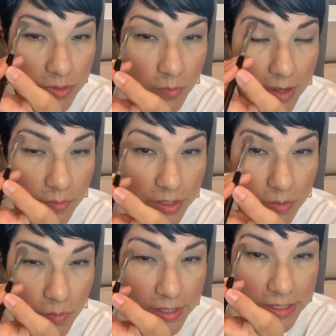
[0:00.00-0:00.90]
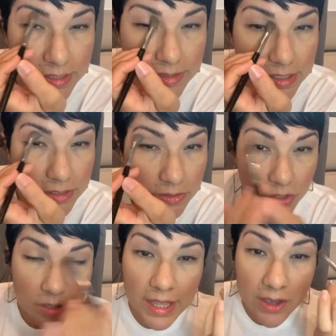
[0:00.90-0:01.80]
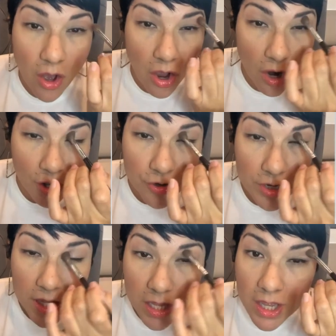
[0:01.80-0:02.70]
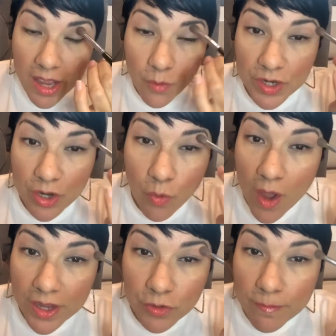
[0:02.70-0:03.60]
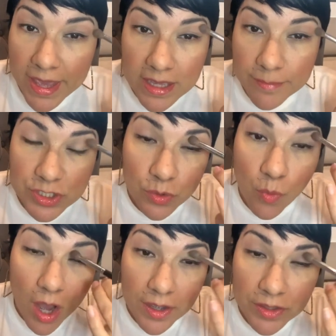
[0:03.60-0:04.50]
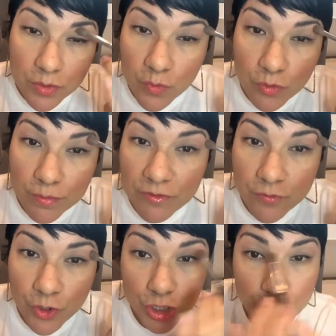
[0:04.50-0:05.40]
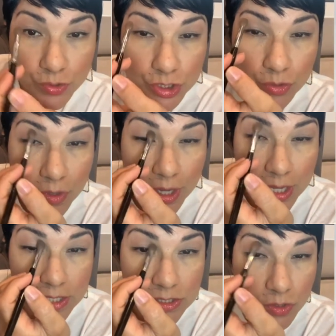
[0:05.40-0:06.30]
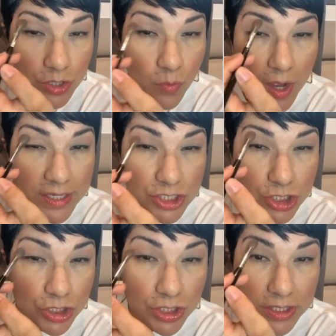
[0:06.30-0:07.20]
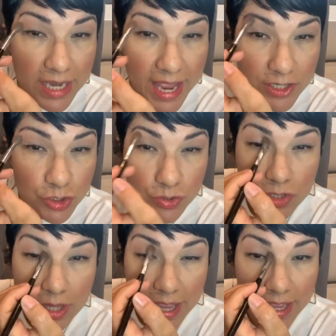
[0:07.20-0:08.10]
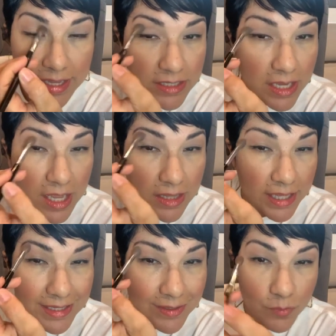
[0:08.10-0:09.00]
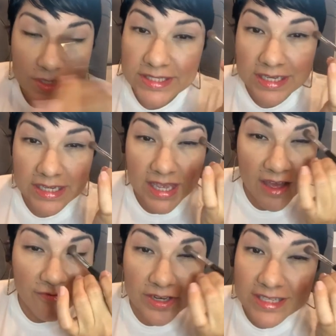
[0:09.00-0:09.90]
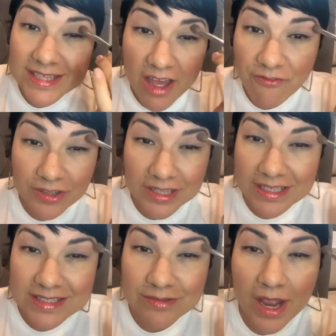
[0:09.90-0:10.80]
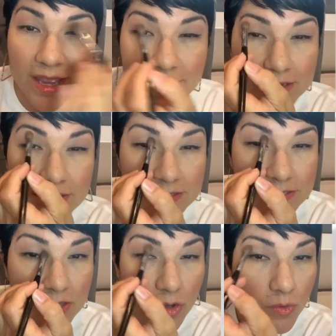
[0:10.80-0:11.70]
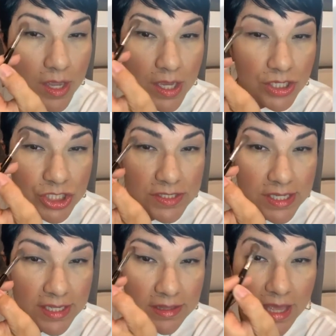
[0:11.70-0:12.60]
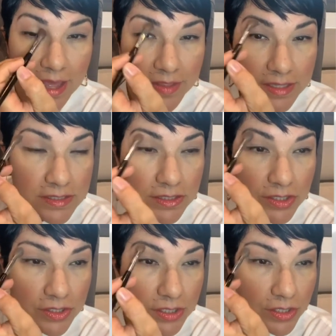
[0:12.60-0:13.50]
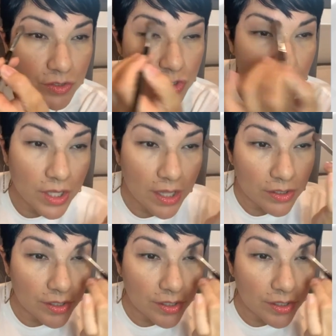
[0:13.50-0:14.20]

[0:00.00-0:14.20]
We don't want anything to look like hard, and we don't want your makeup to walk in the room before you do. So you want it to look natural and like it wasn't any effort. It's effortless, right? So just like that, that's a good neutral color.